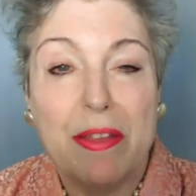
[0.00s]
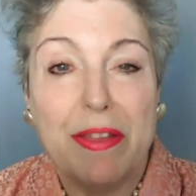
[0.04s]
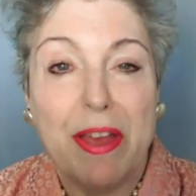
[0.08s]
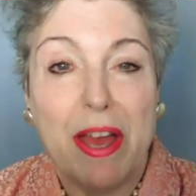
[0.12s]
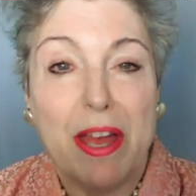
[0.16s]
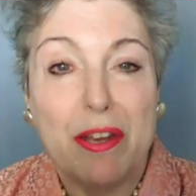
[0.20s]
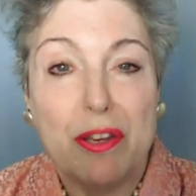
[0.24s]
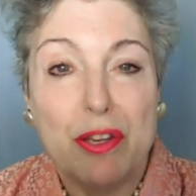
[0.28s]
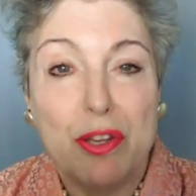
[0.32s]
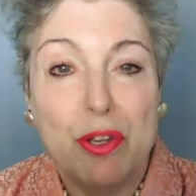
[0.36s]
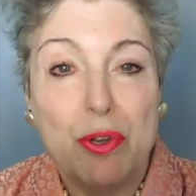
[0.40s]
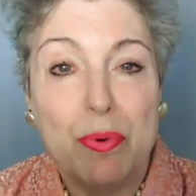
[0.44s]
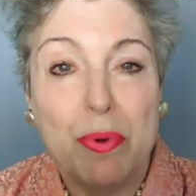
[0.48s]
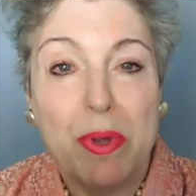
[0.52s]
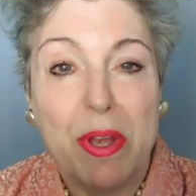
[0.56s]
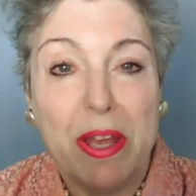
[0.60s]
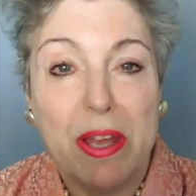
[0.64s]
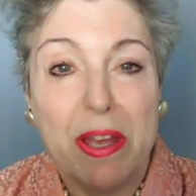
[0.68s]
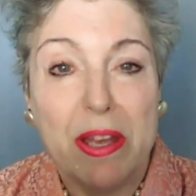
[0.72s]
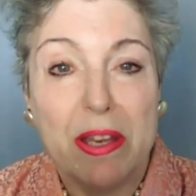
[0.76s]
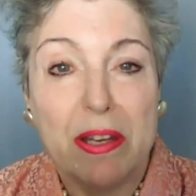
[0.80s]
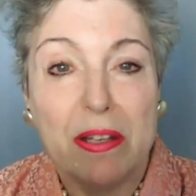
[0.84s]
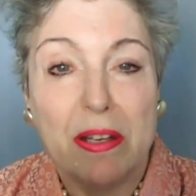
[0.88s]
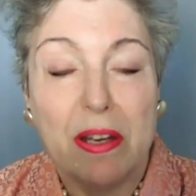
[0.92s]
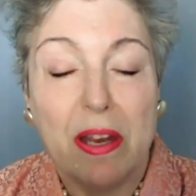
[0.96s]
that you
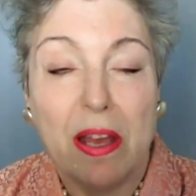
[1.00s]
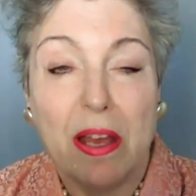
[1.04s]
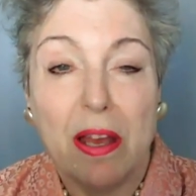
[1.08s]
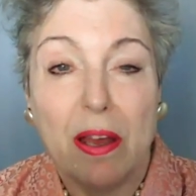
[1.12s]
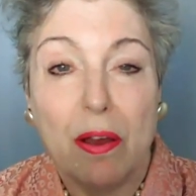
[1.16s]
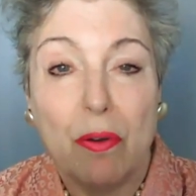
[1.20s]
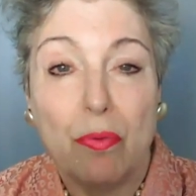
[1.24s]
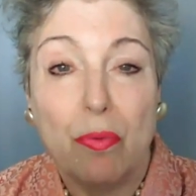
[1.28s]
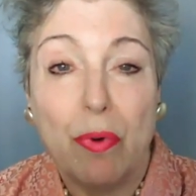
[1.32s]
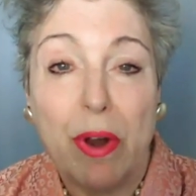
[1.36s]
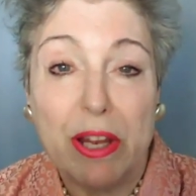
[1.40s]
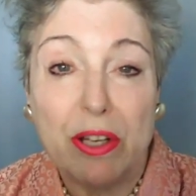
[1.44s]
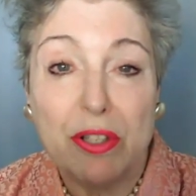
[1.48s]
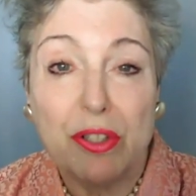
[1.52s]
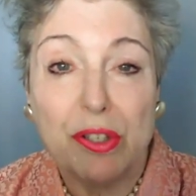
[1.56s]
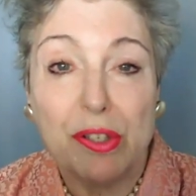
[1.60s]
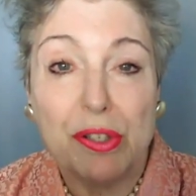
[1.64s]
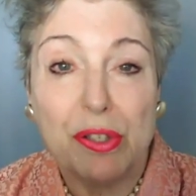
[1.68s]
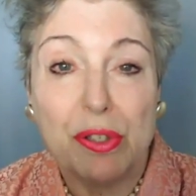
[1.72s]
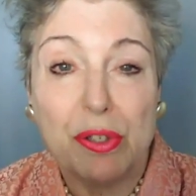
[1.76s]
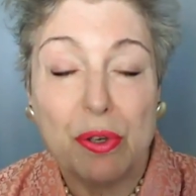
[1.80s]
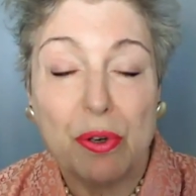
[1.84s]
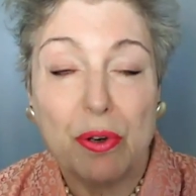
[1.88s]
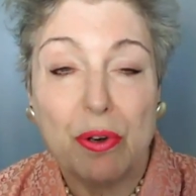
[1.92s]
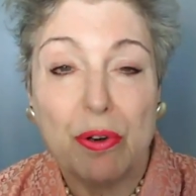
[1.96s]
can
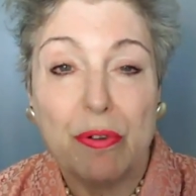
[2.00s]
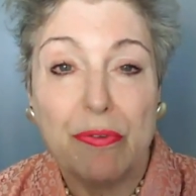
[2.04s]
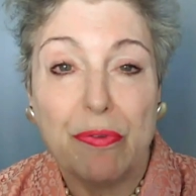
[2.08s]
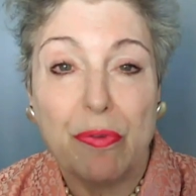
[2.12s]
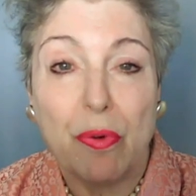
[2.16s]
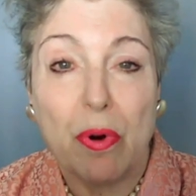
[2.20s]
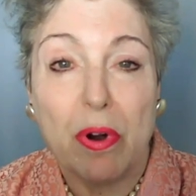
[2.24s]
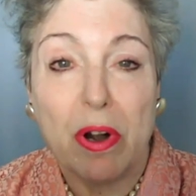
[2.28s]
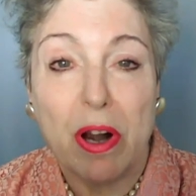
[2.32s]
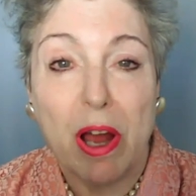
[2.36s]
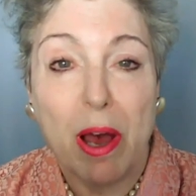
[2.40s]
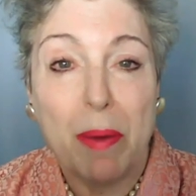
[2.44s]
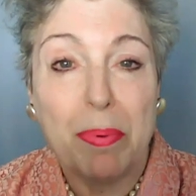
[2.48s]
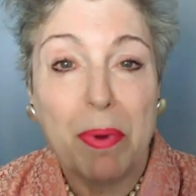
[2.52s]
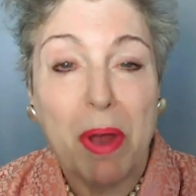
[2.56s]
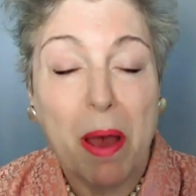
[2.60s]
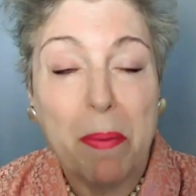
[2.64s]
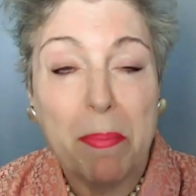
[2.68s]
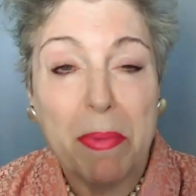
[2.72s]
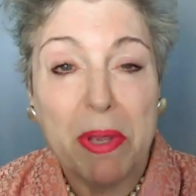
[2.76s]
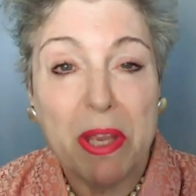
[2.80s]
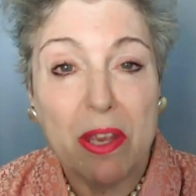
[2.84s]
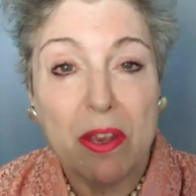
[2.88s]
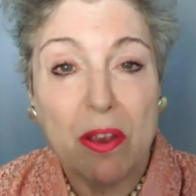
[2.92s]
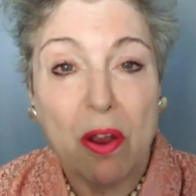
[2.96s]
register for
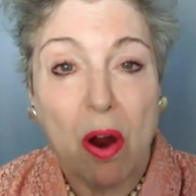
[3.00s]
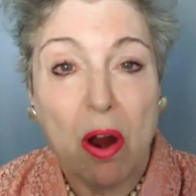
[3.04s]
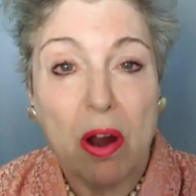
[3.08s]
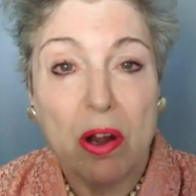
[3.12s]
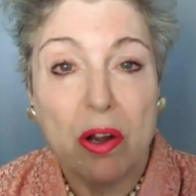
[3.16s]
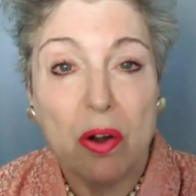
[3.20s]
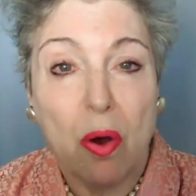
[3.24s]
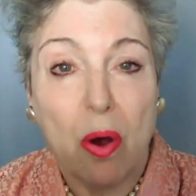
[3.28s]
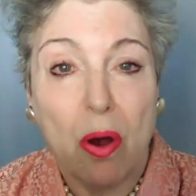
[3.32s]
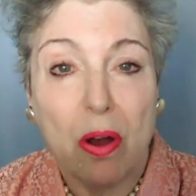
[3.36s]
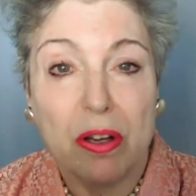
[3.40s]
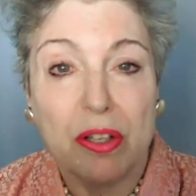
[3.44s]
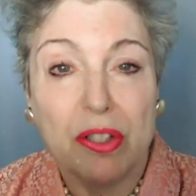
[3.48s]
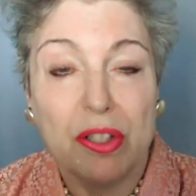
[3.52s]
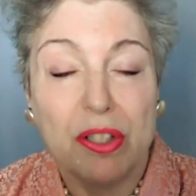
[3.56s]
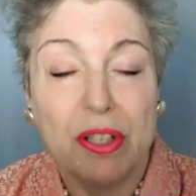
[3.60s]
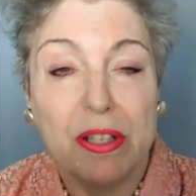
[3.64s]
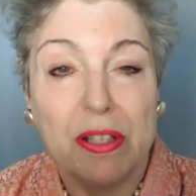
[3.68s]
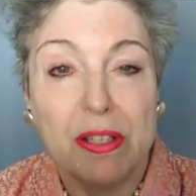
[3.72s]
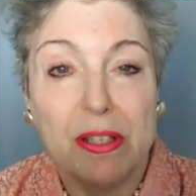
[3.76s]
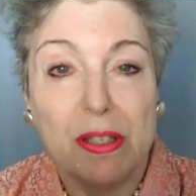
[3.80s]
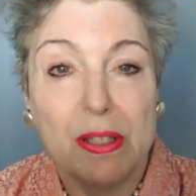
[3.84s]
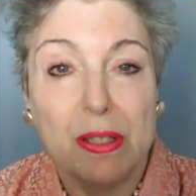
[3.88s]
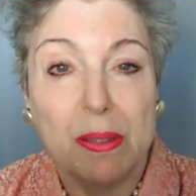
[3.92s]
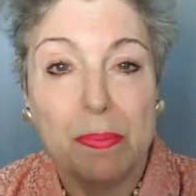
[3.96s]
upcoming yarn
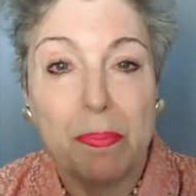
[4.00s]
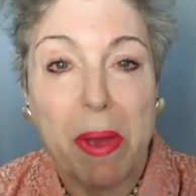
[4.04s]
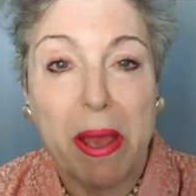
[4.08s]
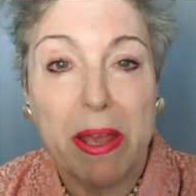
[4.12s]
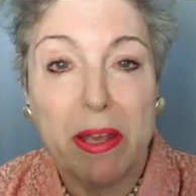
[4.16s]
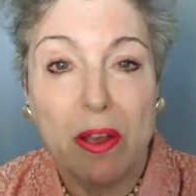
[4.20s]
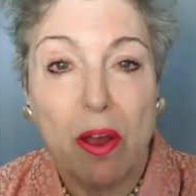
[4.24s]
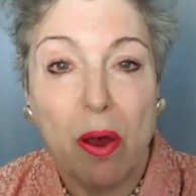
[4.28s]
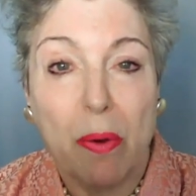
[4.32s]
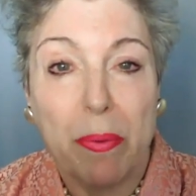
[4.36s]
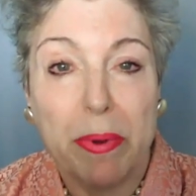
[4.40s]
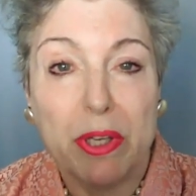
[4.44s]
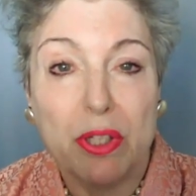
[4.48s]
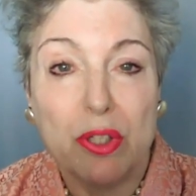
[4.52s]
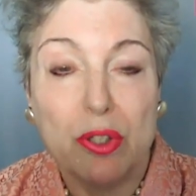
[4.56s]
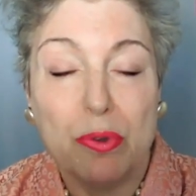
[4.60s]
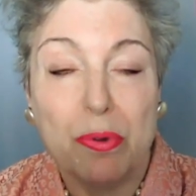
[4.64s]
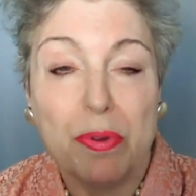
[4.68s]
auctions by going